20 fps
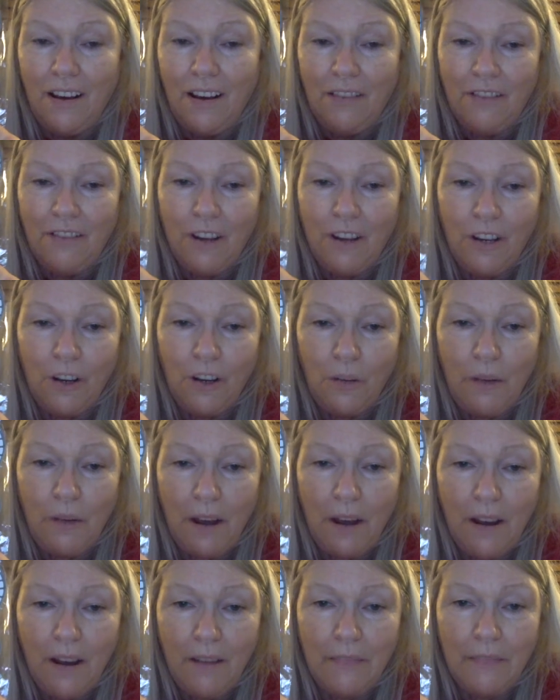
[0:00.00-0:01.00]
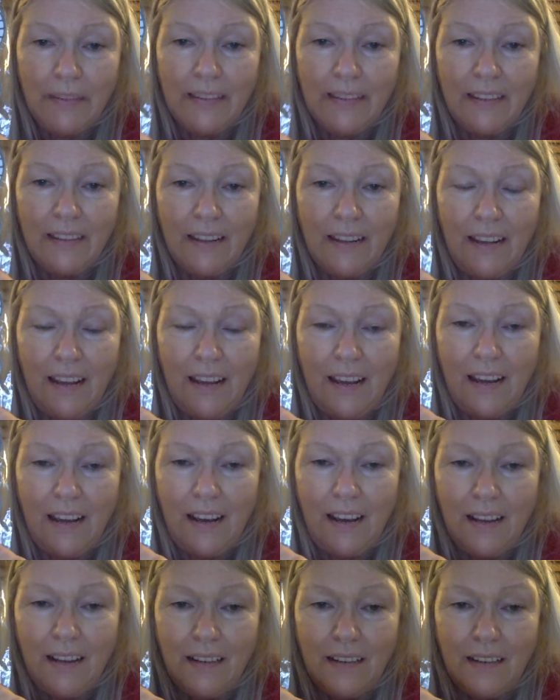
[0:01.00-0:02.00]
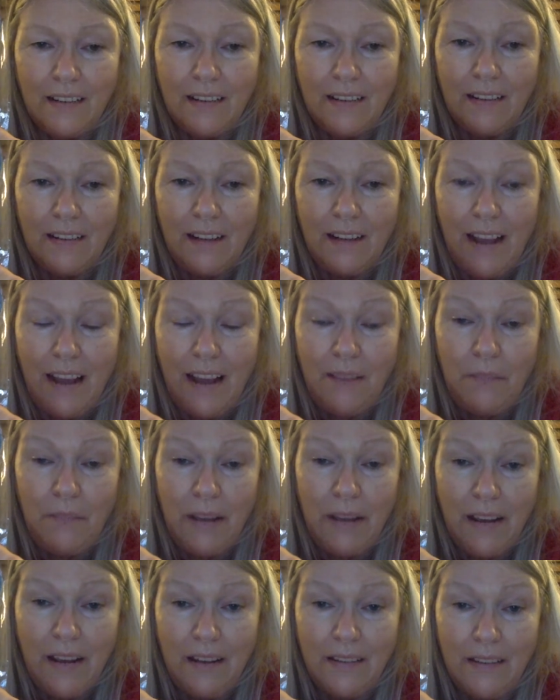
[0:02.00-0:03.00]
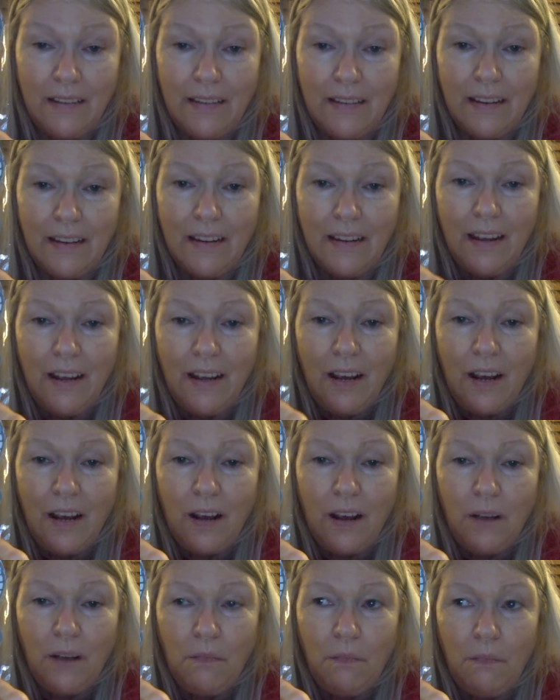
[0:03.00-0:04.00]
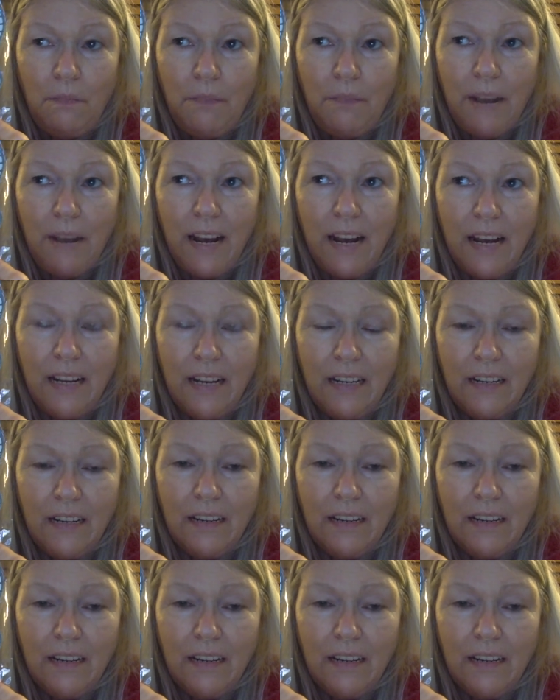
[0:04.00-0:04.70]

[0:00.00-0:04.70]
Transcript: Funko Pops and pins, but